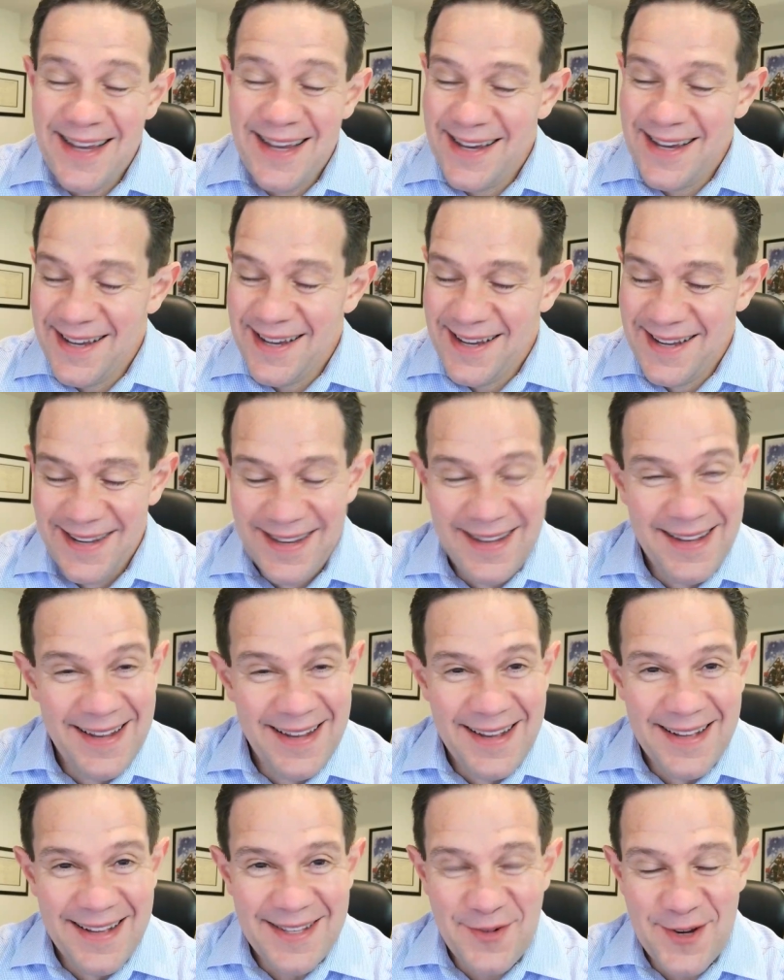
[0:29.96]
uh,
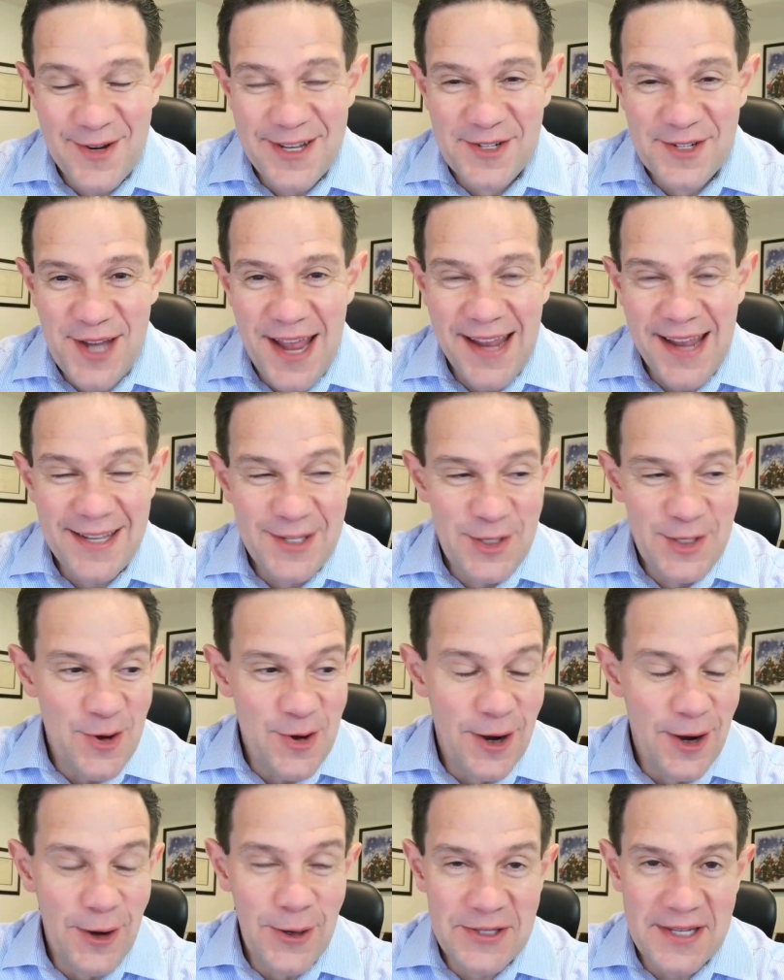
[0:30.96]
it's where you check into
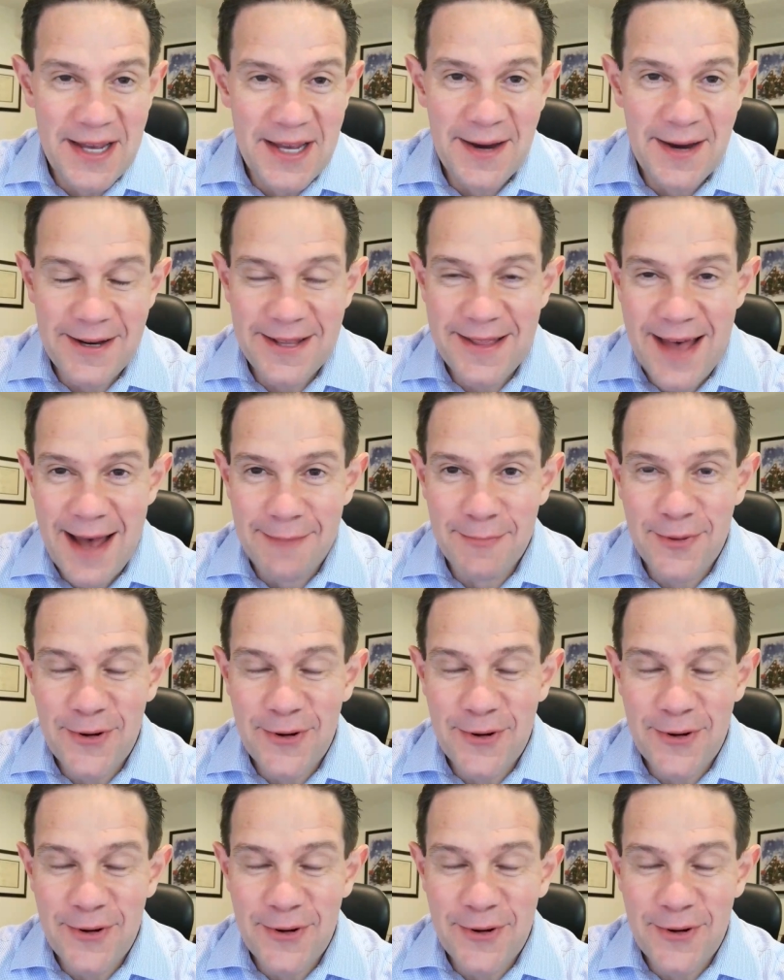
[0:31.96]
a hotel at that